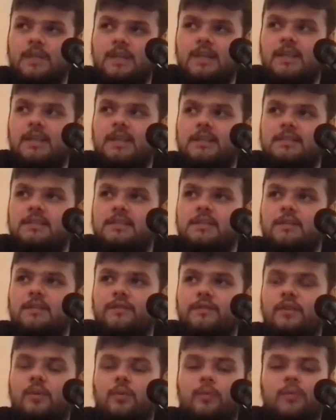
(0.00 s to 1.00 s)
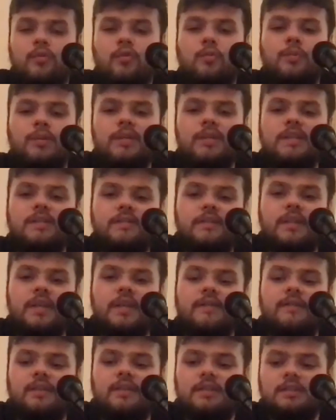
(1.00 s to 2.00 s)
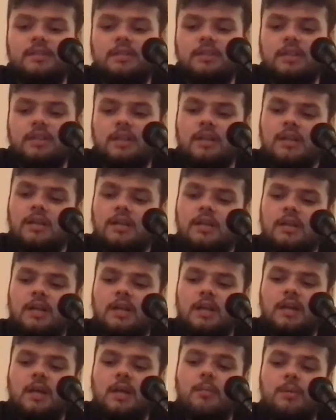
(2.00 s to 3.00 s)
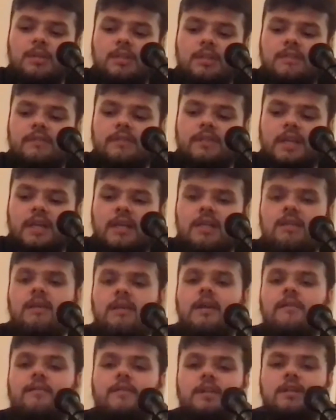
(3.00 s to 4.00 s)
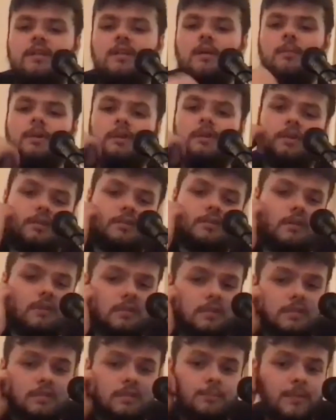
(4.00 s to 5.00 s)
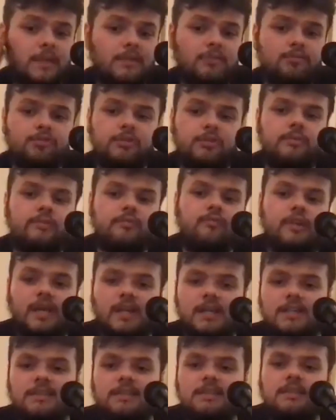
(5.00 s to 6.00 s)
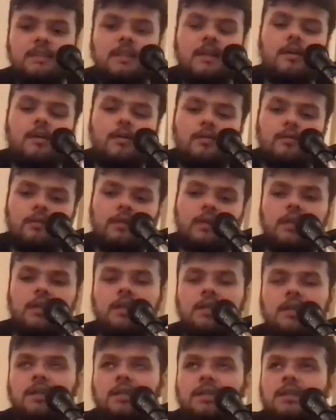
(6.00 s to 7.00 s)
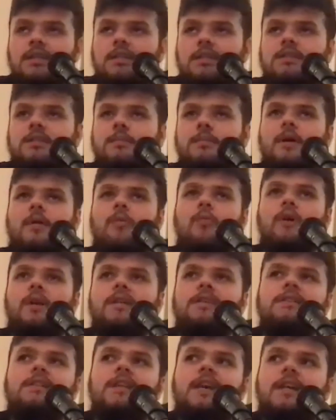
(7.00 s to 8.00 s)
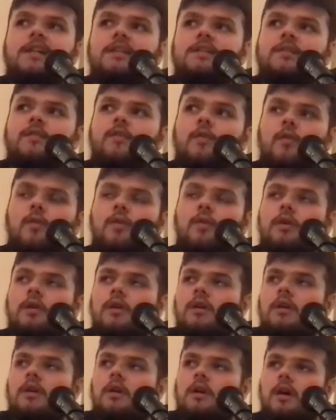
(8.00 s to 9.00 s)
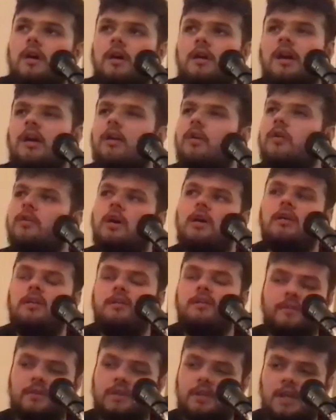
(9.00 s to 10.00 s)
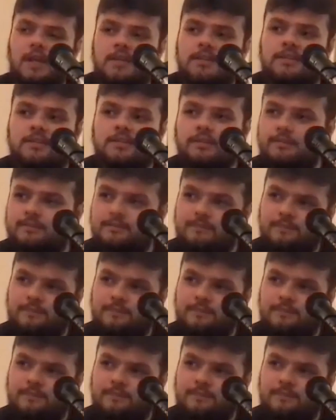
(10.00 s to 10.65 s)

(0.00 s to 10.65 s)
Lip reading: is something that we all believe in heavily, and I believe in heavily. I mean, you know, it's make dreams reality now, and it's about what it stands for. And I don't even like to